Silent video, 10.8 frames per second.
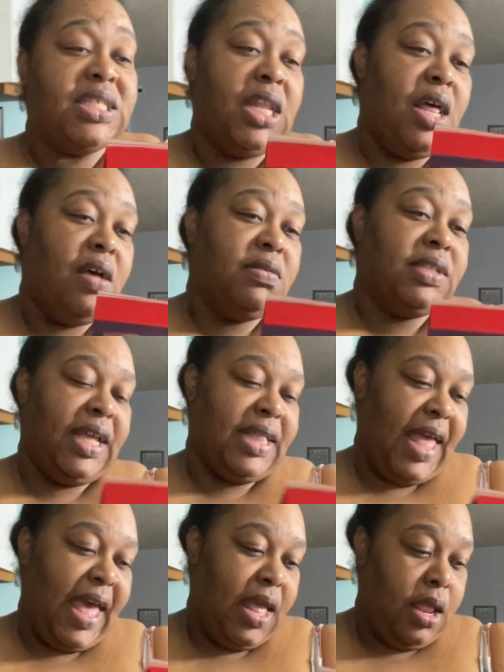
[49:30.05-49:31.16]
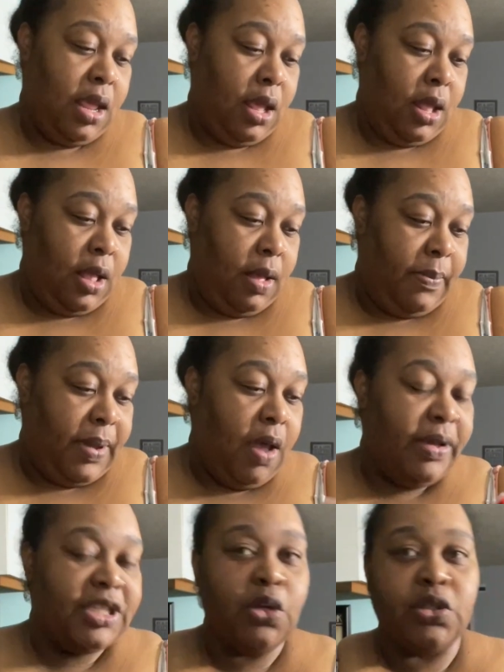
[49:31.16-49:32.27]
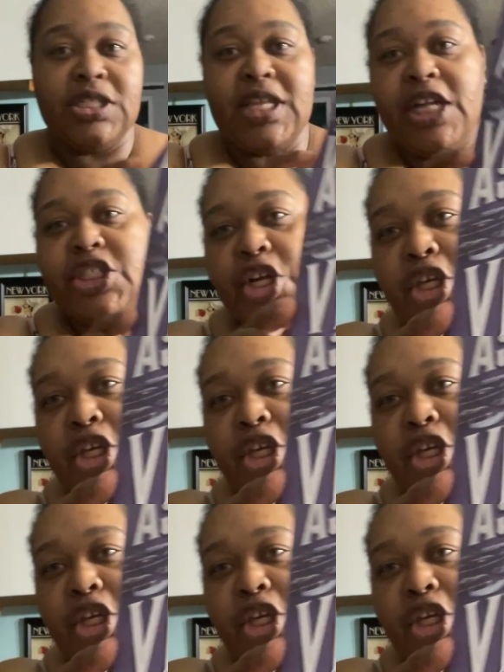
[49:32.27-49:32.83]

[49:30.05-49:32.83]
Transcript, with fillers: clothes like that. But no, it's such a